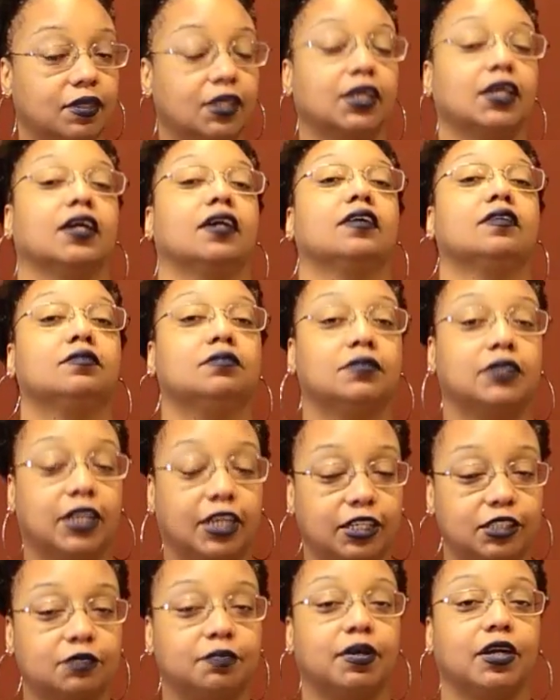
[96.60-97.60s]
Yeah,
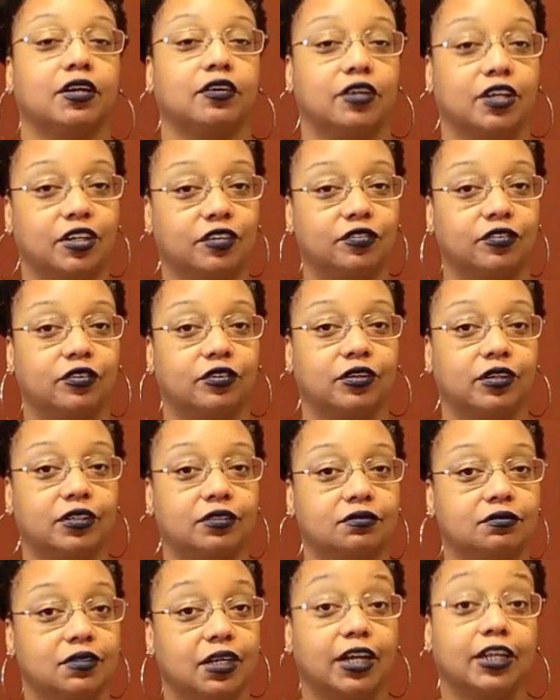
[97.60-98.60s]
that's my grade for it.
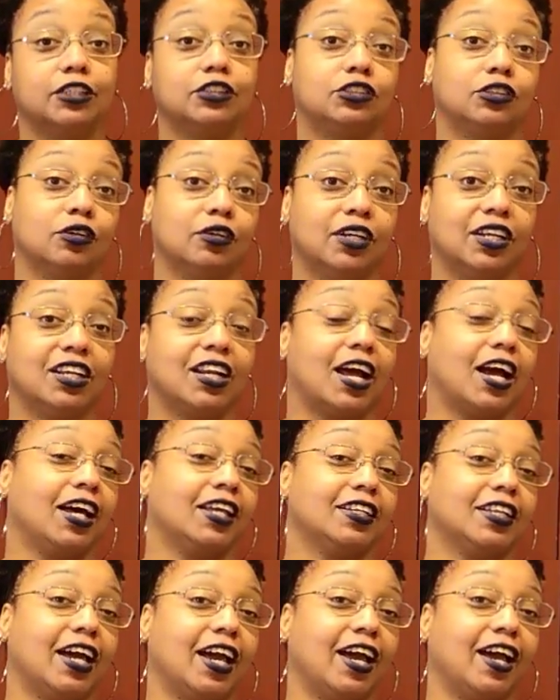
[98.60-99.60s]
I enjoyed it. I
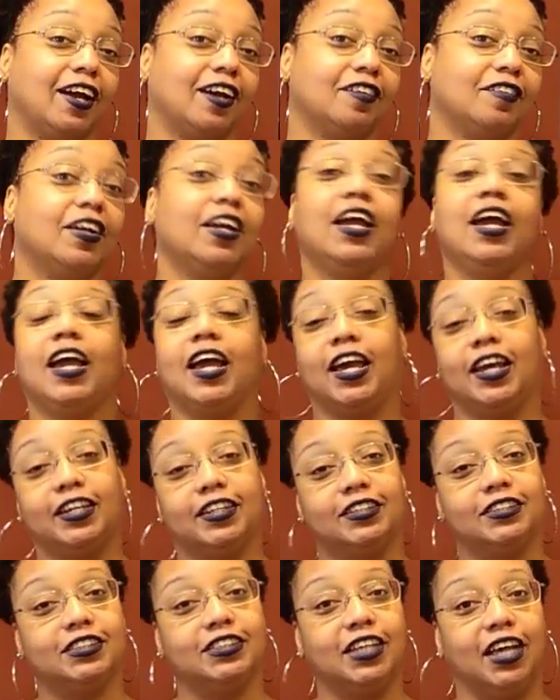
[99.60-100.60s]
laughed. Had a
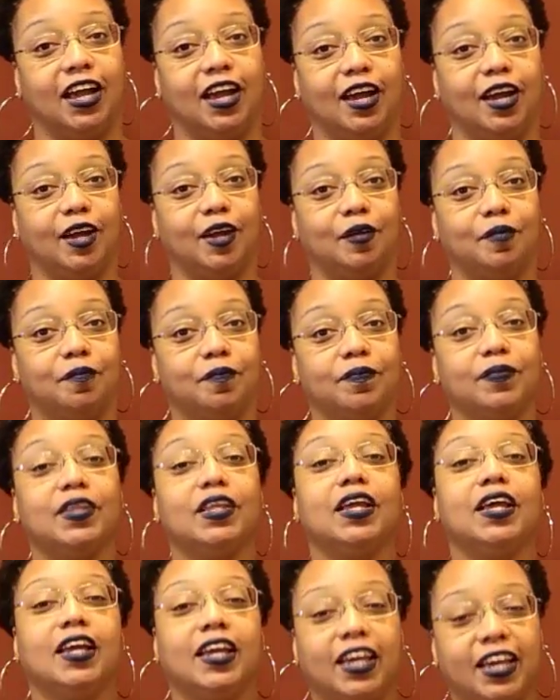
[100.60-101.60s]
good time.
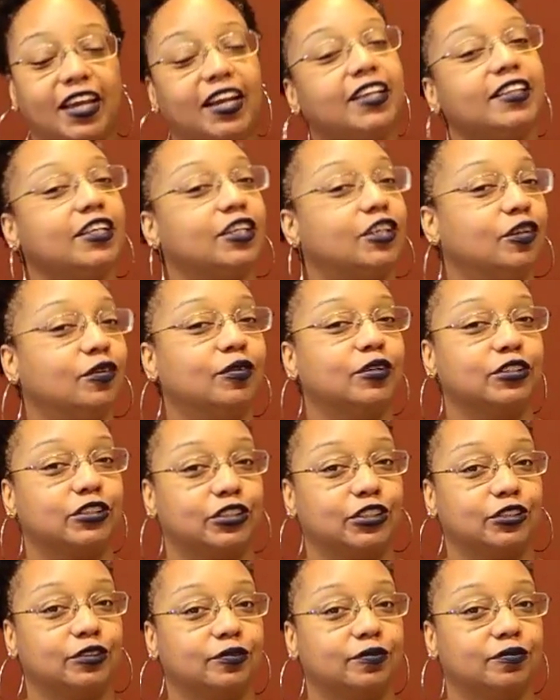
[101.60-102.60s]
And I think you will
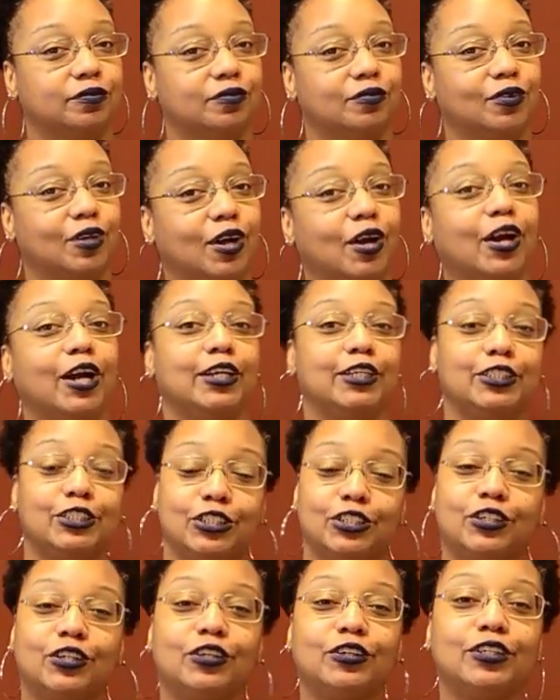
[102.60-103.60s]
too. All right, this is
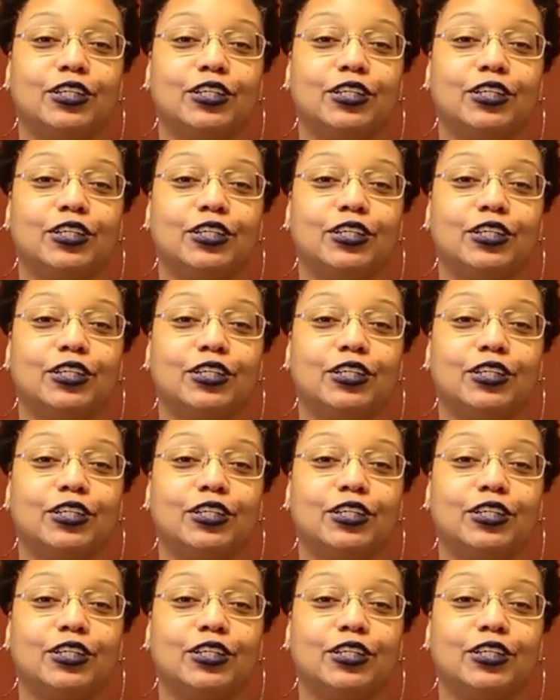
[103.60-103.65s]
your girl,